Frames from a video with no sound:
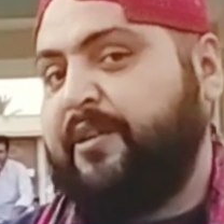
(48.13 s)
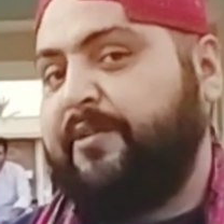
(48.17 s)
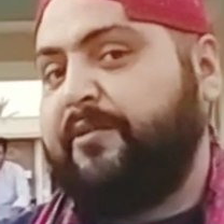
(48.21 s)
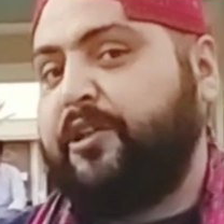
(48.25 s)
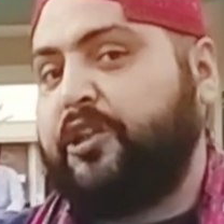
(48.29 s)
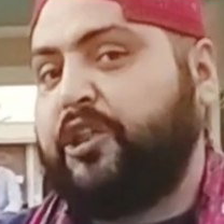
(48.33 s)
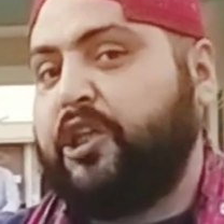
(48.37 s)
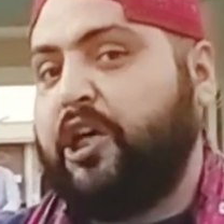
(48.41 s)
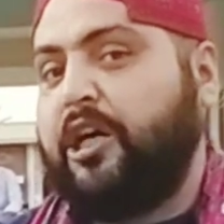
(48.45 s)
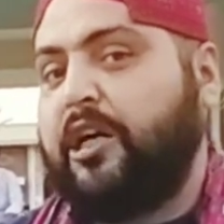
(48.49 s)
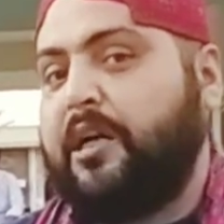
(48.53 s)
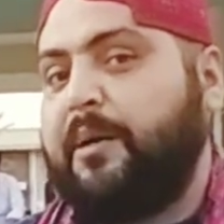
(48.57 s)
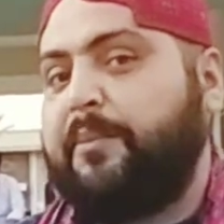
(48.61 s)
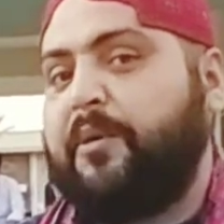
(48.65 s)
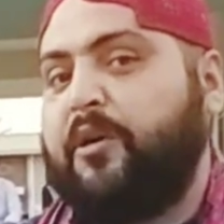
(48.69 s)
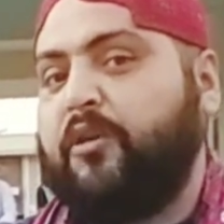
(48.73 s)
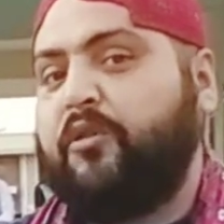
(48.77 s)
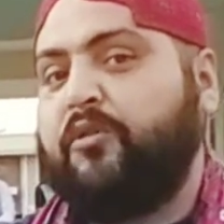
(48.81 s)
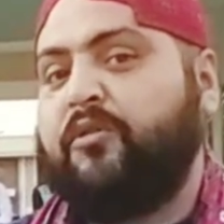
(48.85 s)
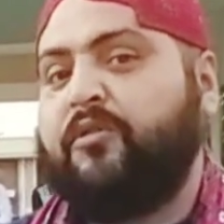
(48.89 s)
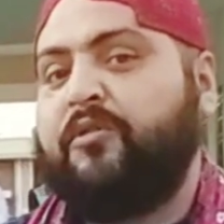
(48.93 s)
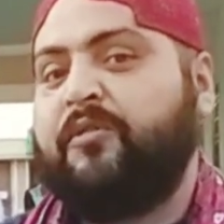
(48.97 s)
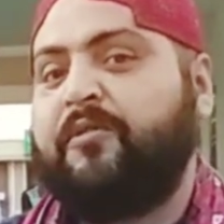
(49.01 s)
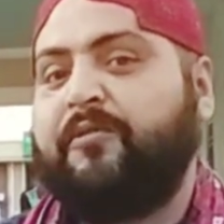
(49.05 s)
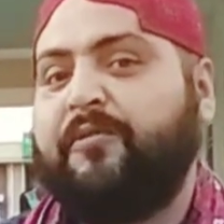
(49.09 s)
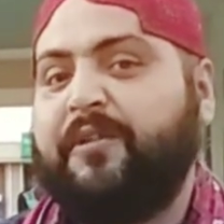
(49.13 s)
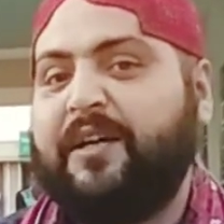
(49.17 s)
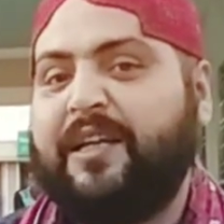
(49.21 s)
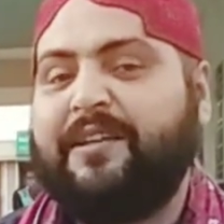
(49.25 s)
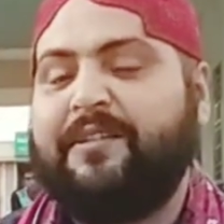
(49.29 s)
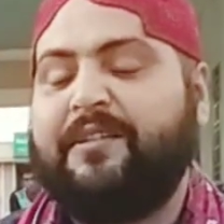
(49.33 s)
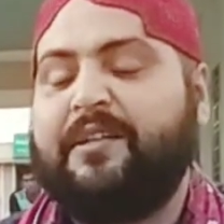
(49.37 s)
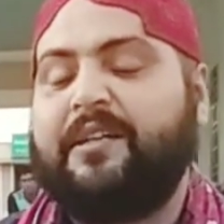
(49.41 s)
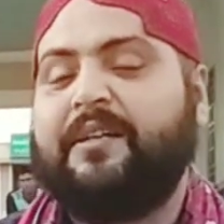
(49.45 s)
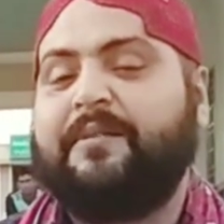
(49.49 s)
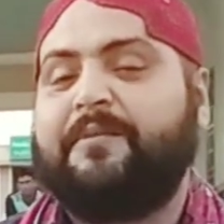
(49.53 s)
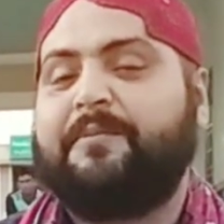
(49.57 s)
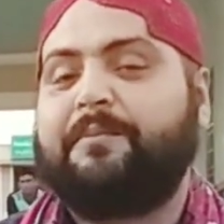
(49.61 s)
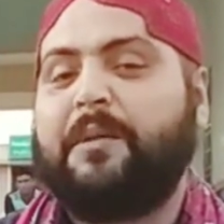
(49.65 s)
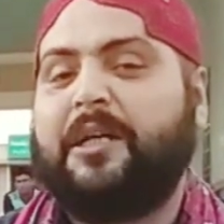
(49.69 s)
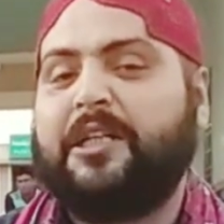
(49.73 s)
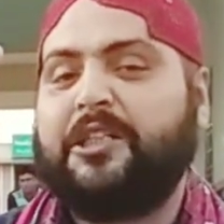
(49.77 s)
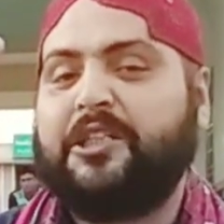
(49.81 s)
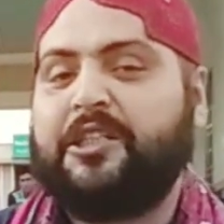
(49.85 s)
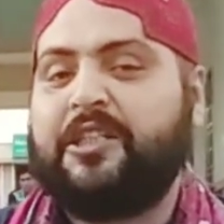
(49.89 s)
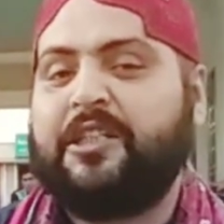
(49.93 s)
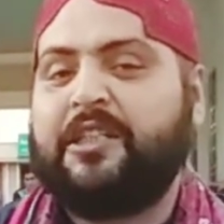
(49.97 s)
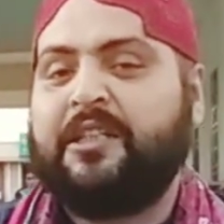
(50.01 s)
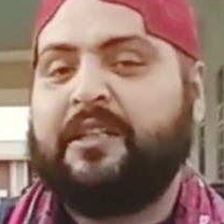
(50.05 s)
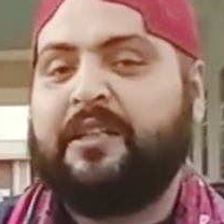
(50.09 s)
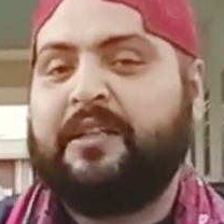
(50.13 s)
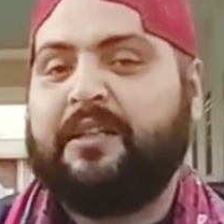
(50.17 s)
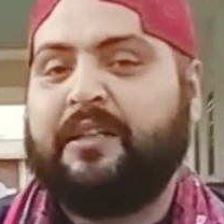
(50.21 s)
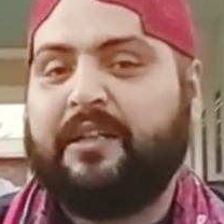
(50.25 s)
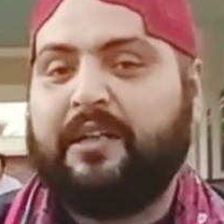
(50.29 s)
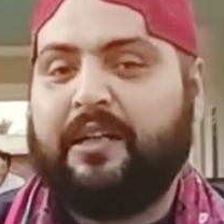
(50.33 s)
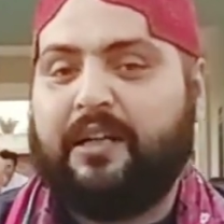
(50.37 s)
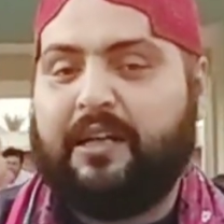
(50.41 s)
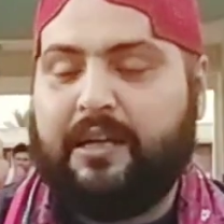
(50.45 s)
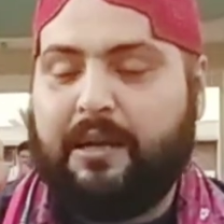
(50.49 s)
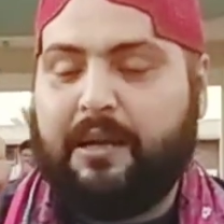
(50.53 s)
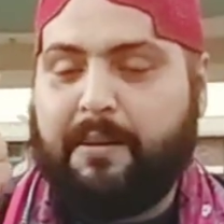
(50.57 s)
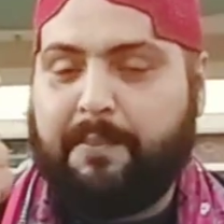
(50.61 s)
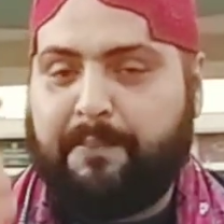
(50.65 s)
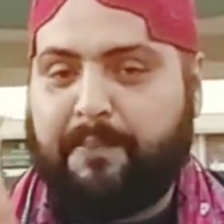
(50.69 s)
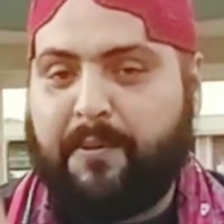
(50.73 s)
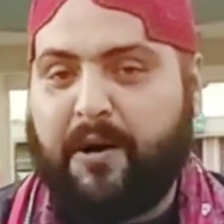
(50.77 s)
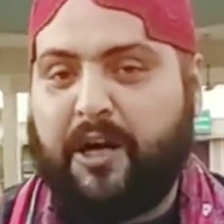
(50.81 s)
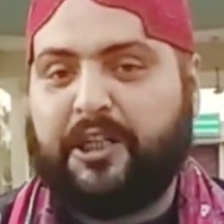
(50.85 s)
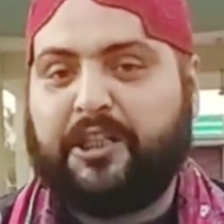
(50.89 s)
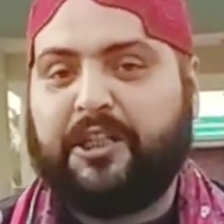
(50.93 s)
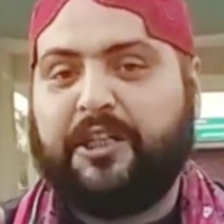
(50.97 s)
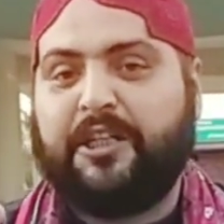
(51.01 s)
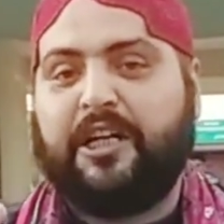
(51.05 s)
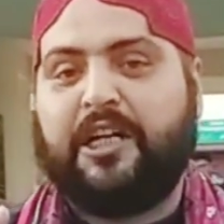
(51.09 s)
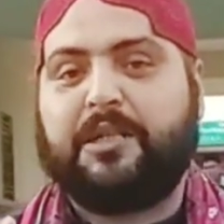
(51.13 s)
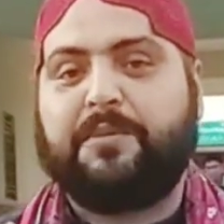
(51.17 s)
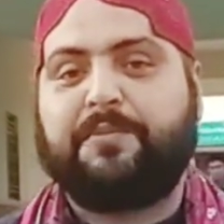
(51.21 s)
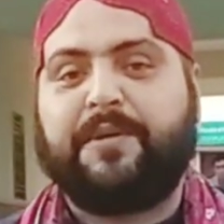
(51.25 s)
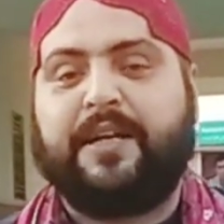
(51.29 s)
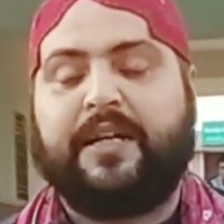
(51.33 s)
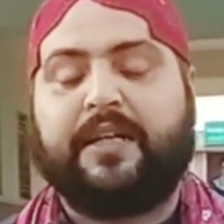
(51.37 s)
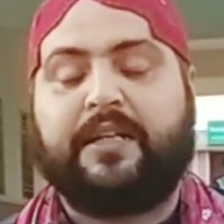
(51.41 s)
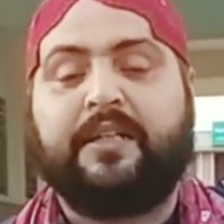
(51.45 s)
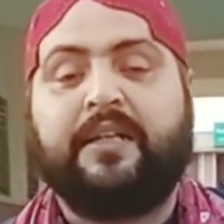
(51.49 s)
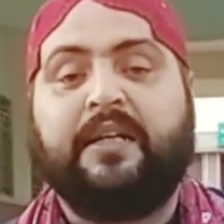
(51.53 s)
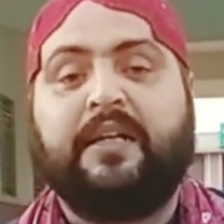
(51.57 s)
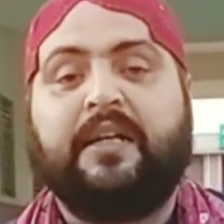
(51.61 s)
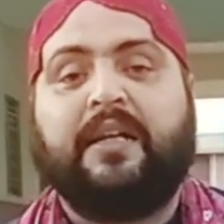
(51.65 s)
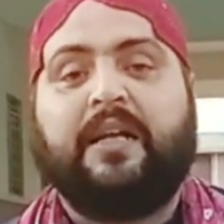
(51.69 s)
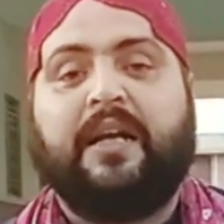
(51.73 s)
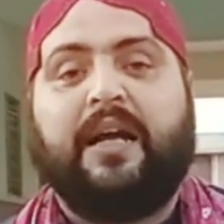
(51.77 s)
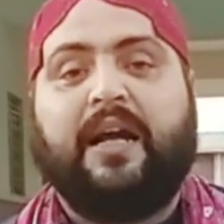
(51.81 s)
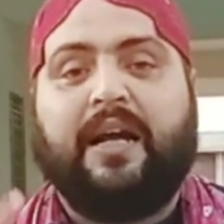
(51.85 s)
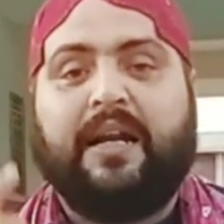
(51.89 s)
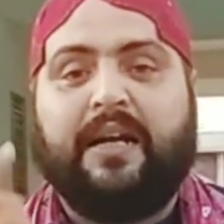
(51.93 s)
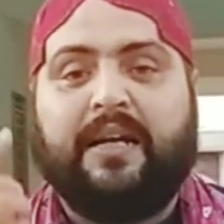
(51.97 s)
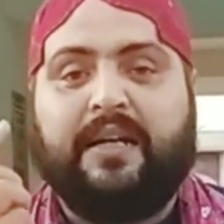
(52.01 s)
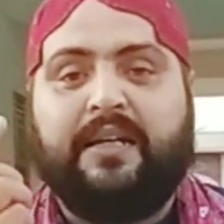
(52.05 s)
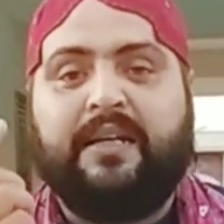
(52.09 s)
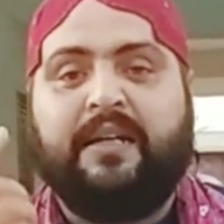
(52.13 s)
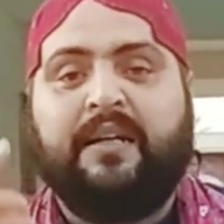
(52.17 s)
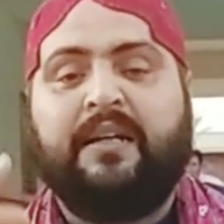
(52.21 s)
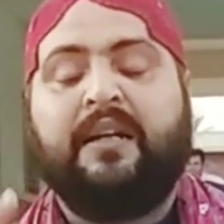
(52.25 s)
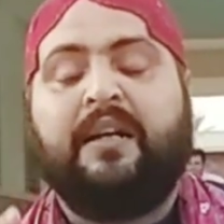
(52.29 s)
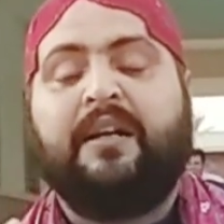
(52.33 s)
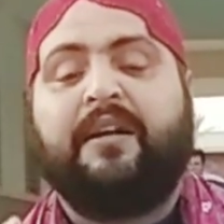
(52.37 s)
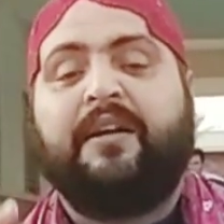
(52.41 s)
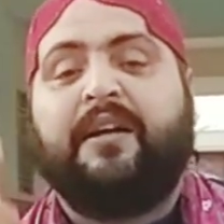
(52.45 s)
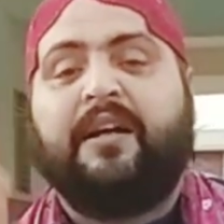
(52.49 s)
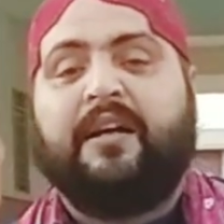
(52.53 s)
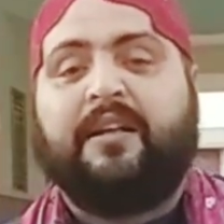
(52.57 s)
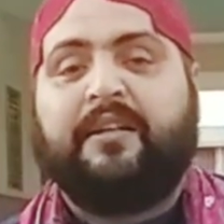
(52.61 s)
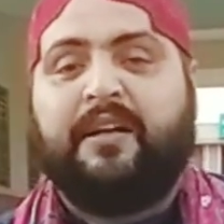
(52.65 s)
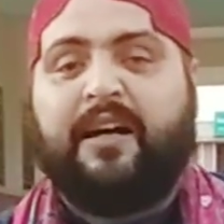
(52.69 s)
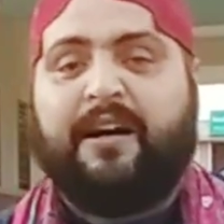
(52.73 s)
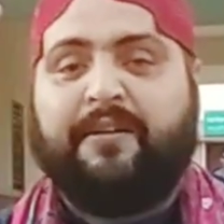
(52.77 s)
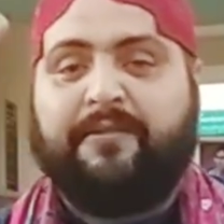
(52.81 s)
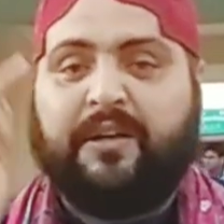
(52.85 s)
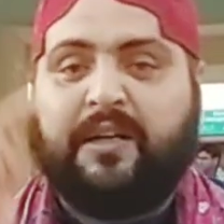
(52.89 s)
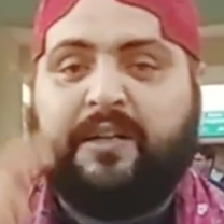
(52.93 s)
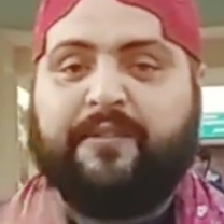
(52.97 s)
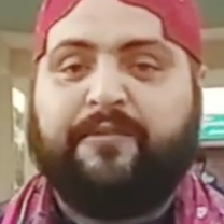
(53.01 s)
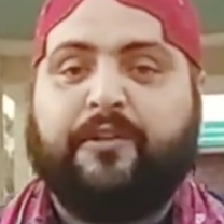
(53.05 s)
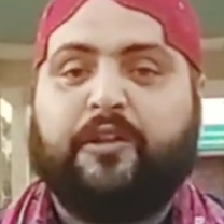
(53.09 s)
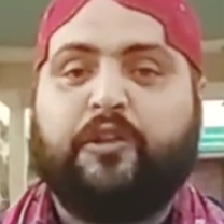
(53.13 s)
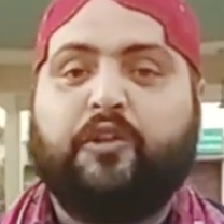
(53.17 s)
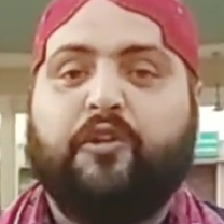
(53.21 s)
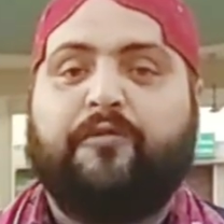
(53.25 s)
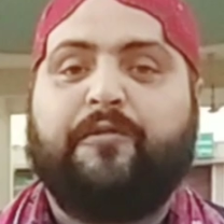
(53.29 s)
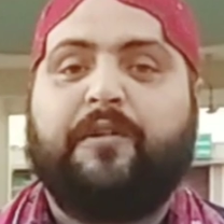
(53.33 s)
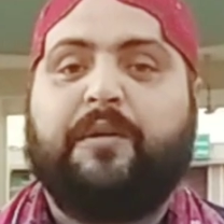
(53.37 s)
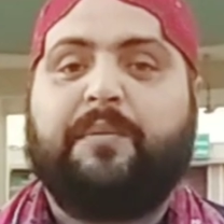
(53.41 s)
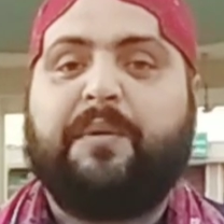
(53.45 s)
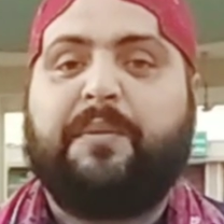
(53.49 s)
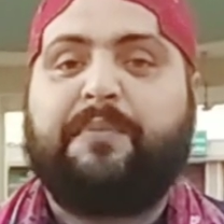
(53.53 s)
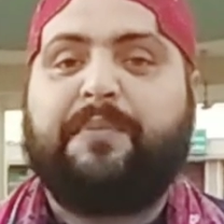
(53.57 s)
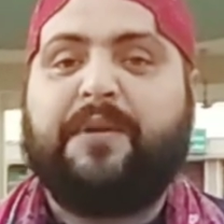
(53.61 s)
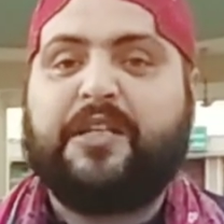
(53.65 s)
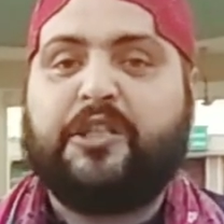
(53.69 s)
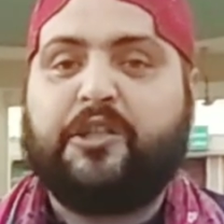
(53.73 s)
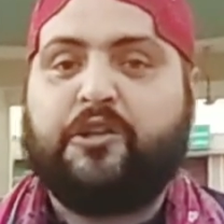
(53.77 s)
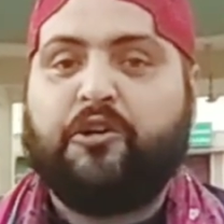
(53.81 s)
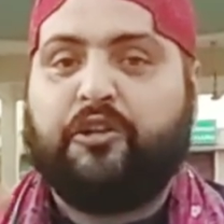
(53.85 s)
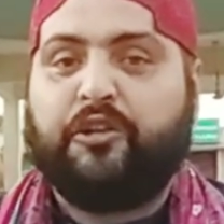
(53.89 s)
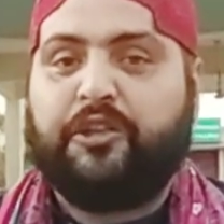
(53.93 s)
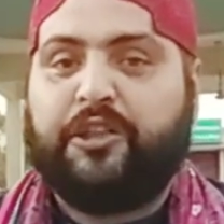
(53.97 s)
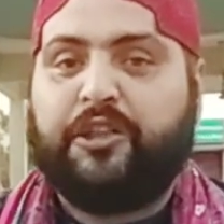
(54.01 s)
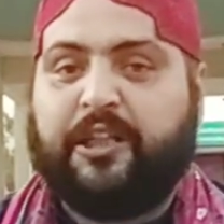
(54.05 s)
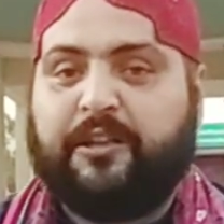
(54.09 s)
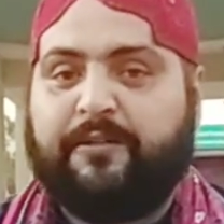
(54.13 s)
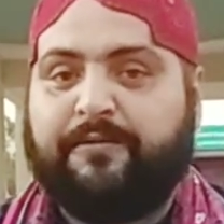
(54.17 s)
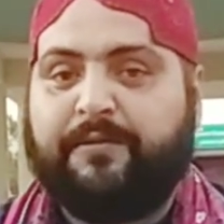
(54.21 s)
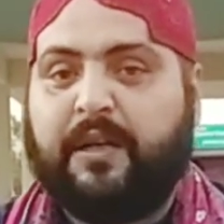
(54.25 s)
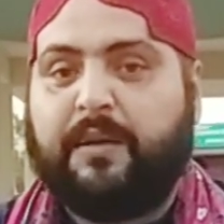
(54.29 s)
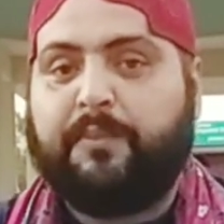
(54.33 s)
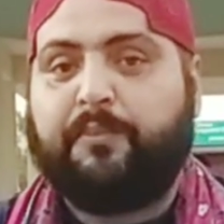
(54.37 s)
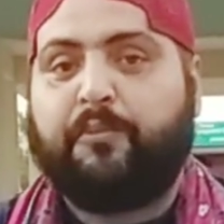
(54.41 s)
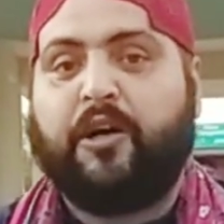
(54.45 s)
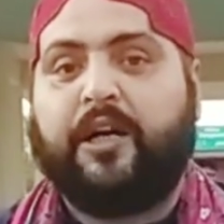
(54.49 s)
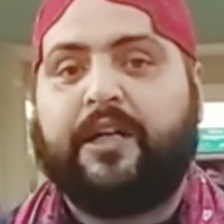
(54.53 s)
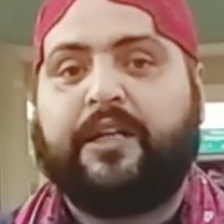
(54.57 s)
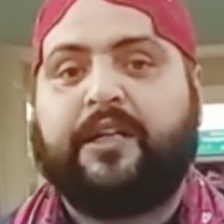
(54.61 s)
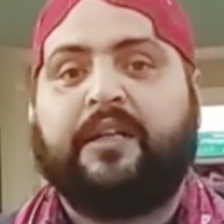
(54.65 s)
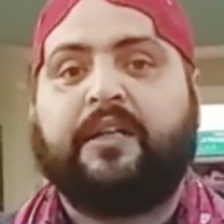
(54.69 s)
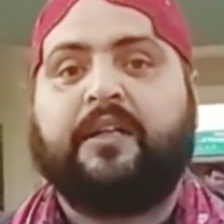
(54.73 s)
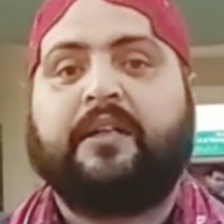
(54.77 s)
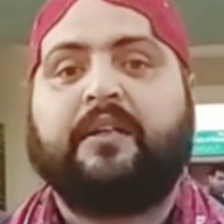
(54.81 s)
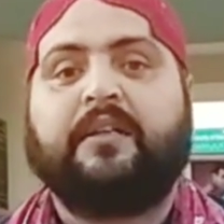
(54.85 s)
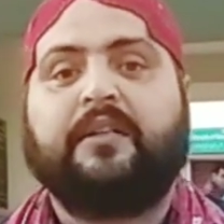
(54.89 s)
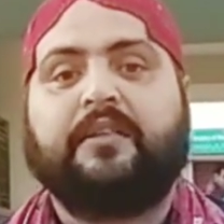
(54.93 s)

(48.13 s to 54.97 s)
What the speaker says: will talk about very much important aspect, and our video will be based on that one point.